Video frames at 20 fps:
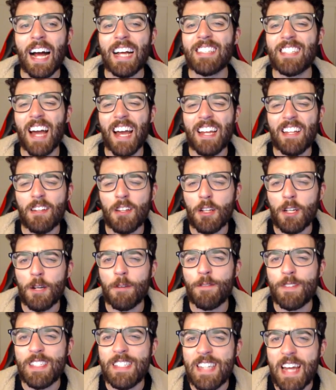has a lot
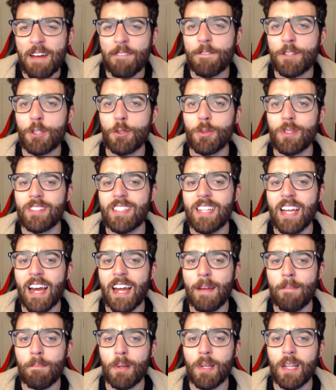of depth to its
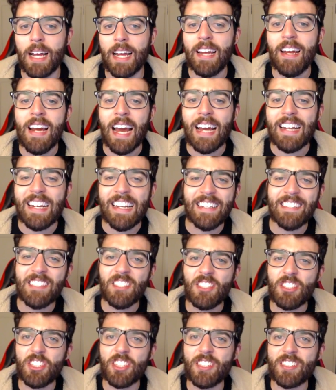gameplay and
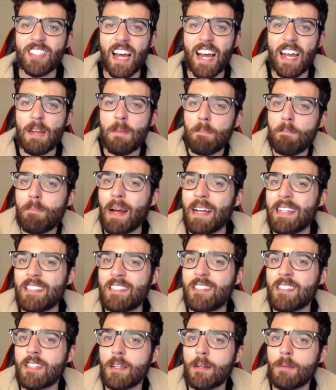isn't just a
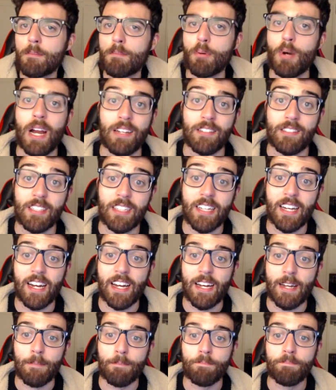basic browser
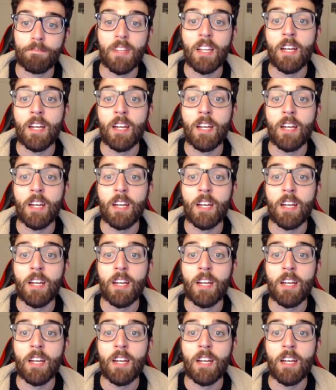game.